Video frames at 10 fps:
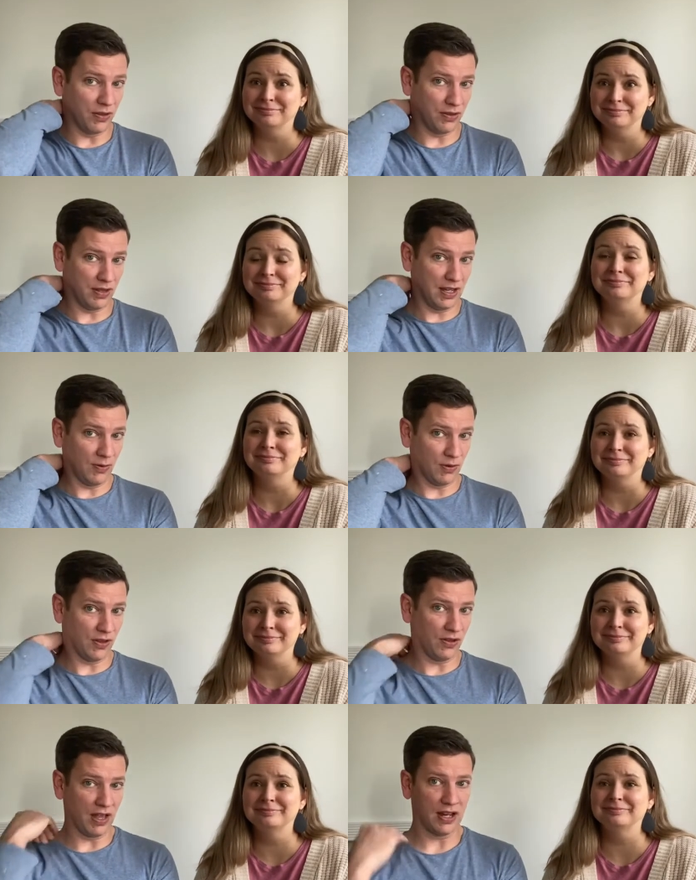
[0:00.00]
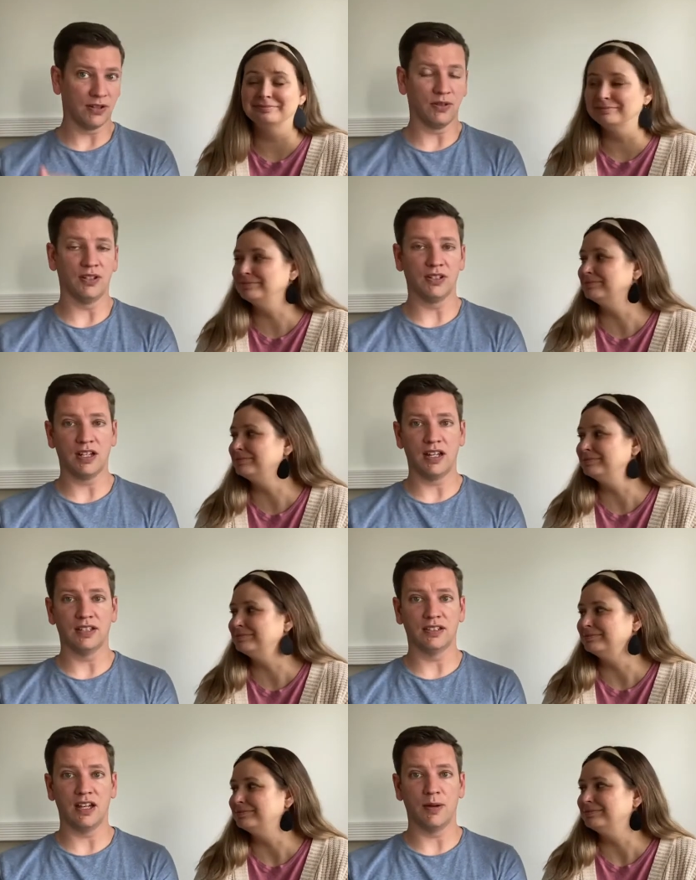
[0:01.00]
Speaker 1: thing where they'll actually just kind of
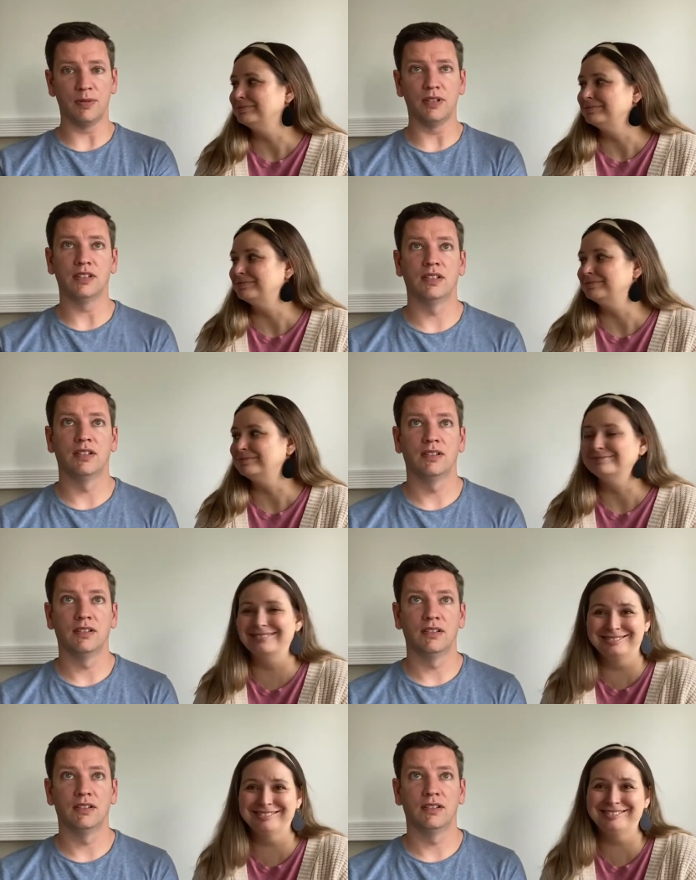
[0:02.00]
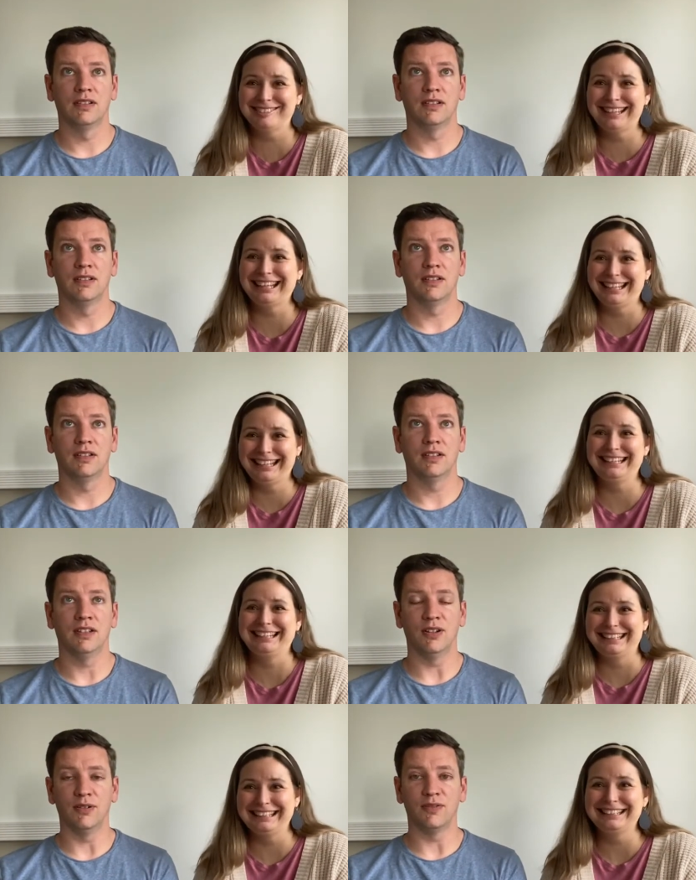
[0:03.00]
stop and just. You
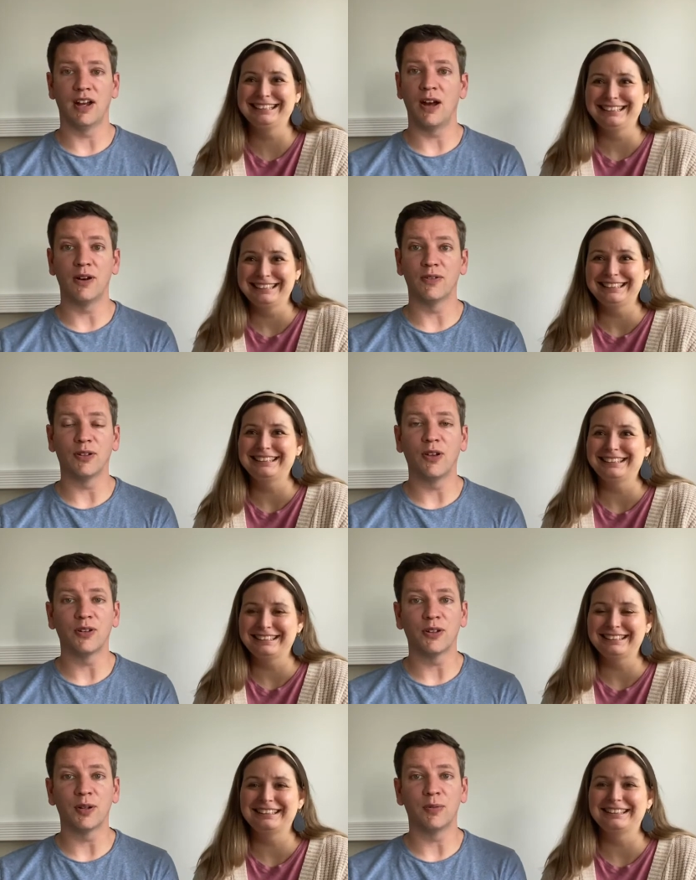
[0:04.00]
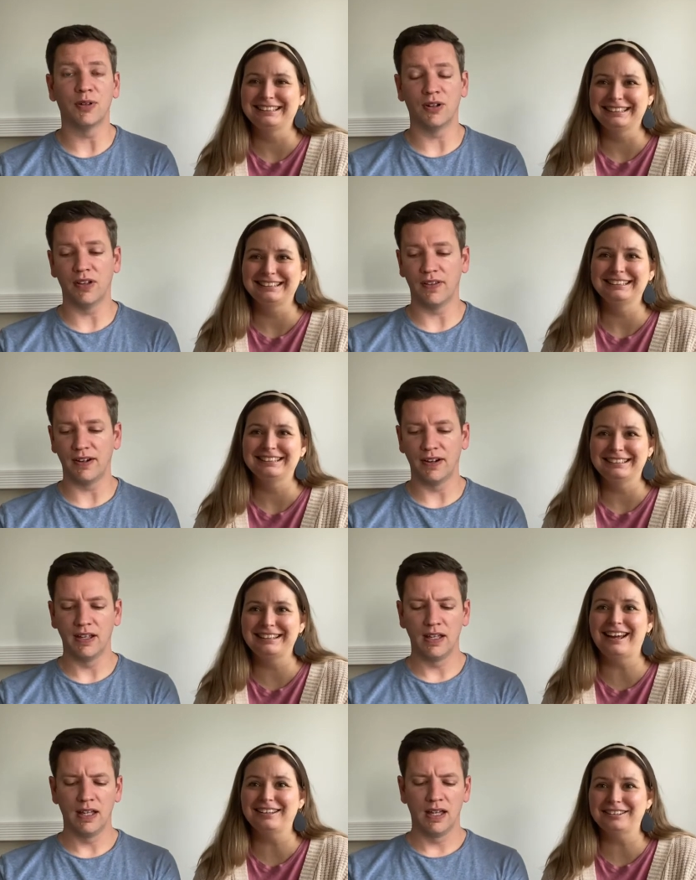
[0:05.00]
know, for however long you're going to put it on there.
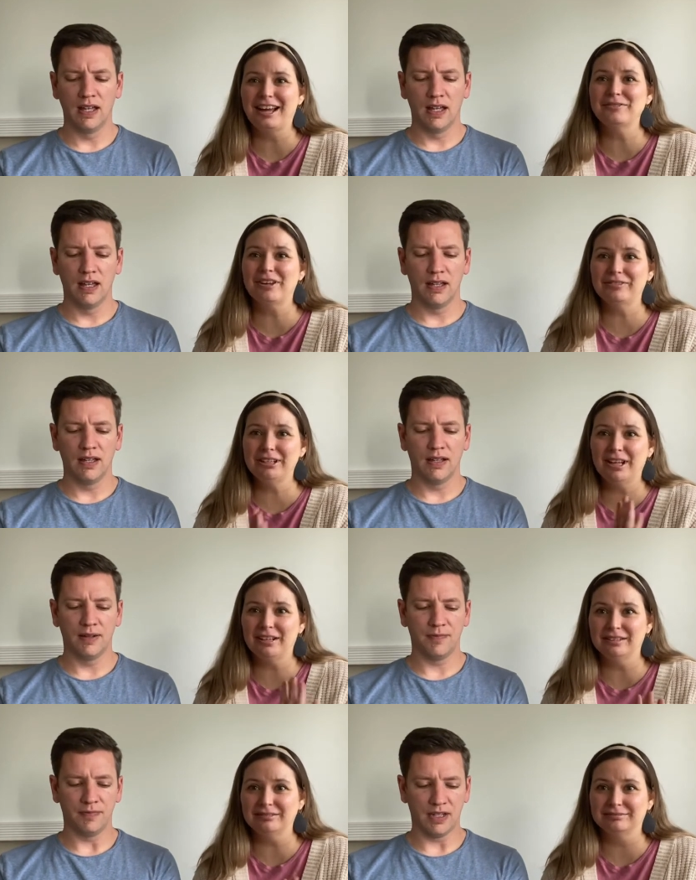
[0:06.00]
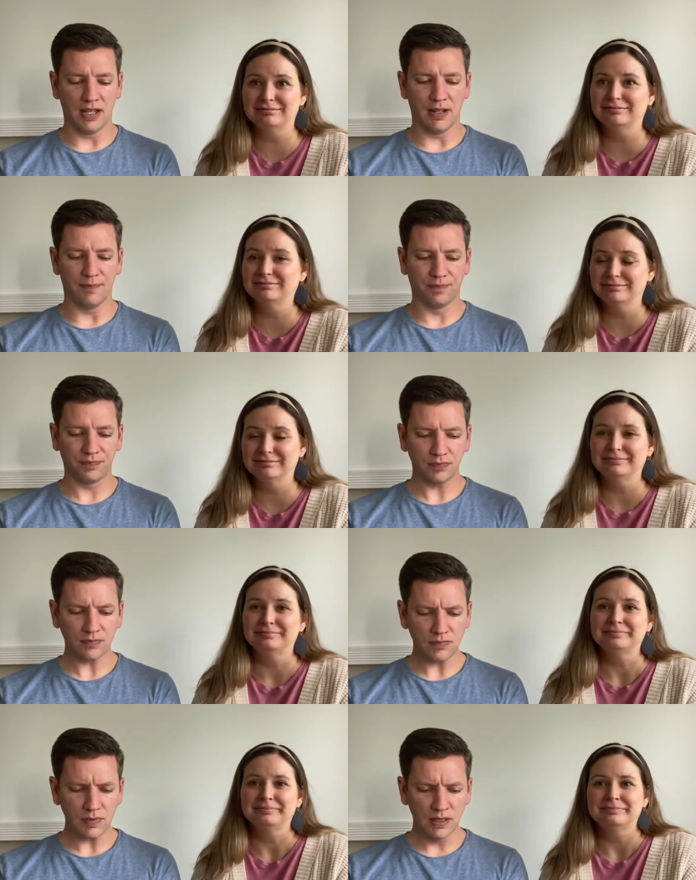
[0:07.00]
Speaker 2: Yeah, I've definitely done it.
Speaker 1: Yeah,
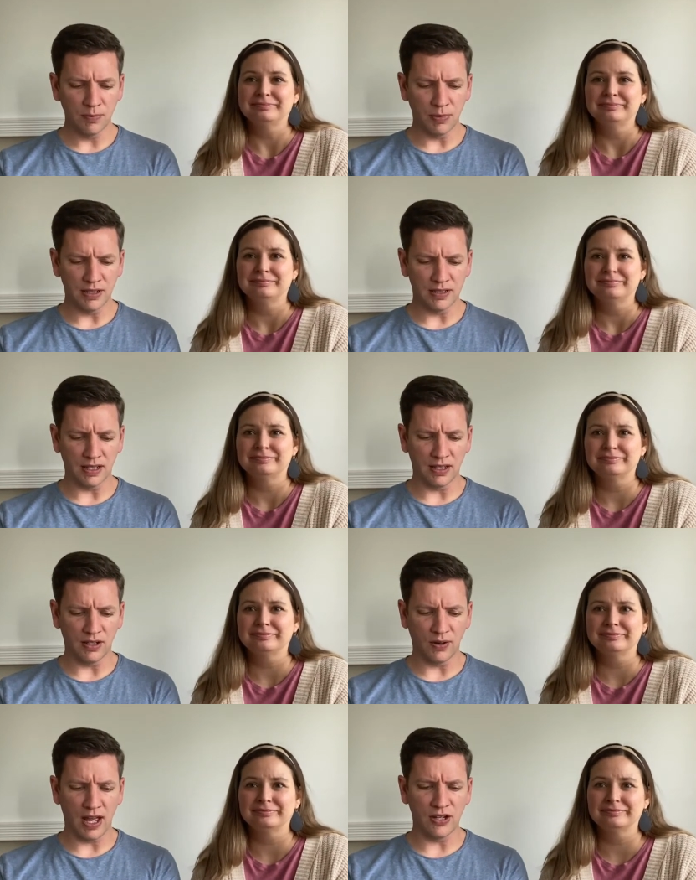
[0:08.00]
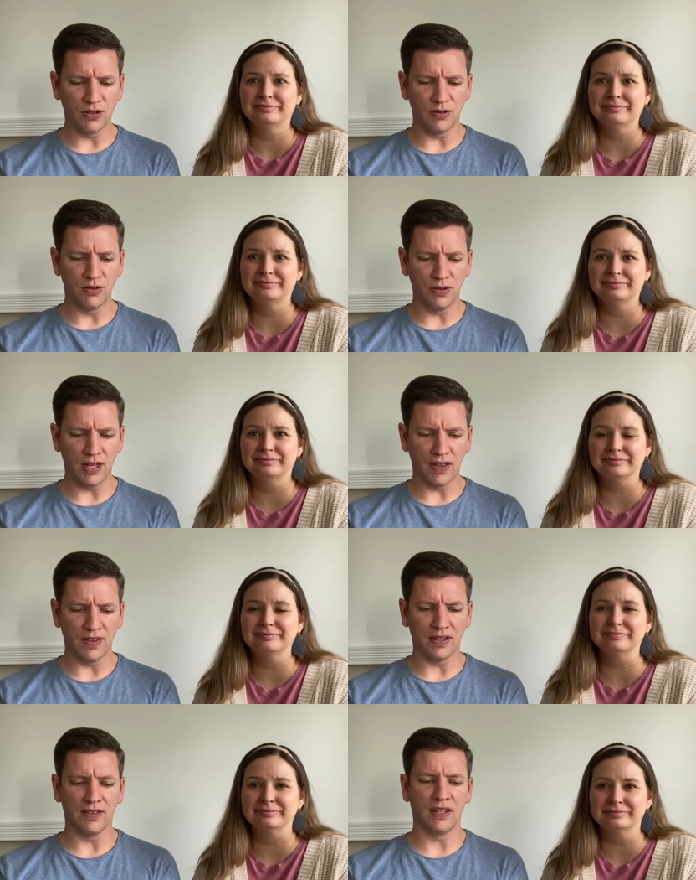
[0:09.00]
but uh, you know, as you do that,
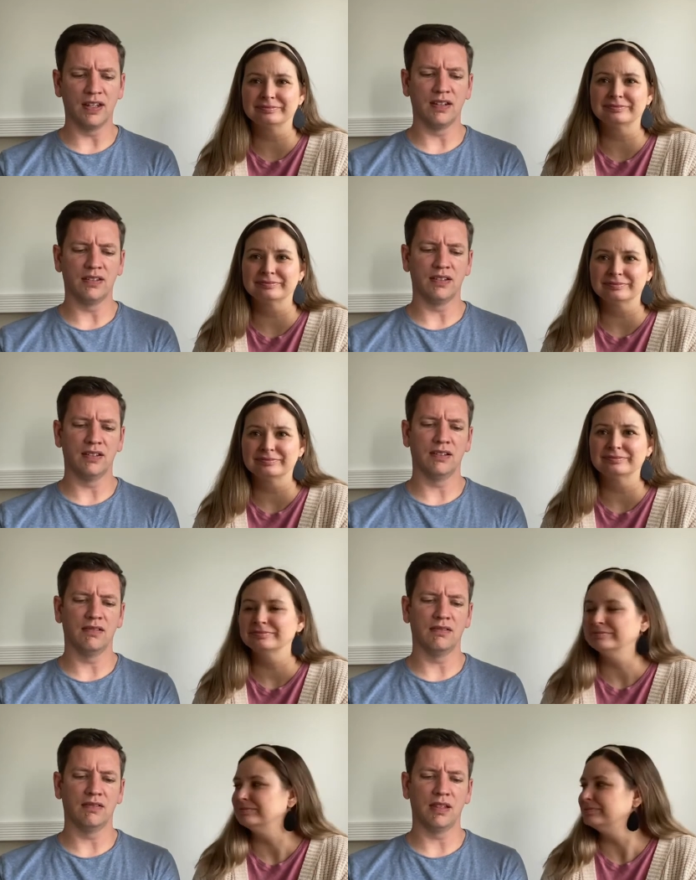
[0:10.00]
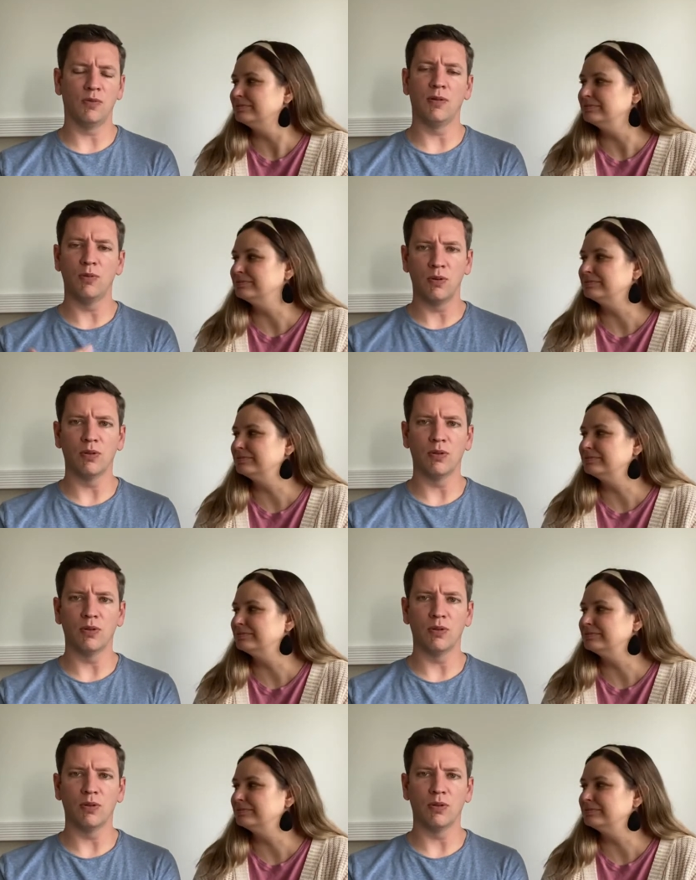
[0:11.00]
they they they want more